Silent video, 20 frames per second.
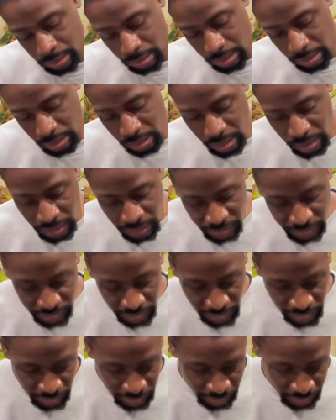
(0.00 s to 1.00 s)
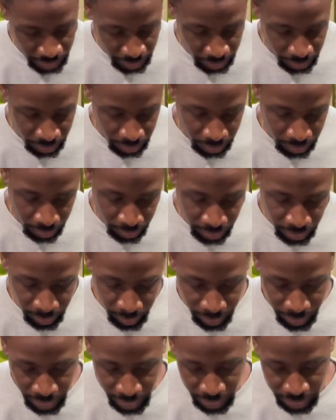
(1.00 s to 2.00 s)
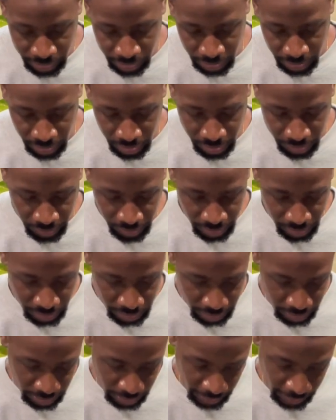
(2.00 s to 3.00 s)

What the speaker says: It looked like it's kind of like three plants in there, really.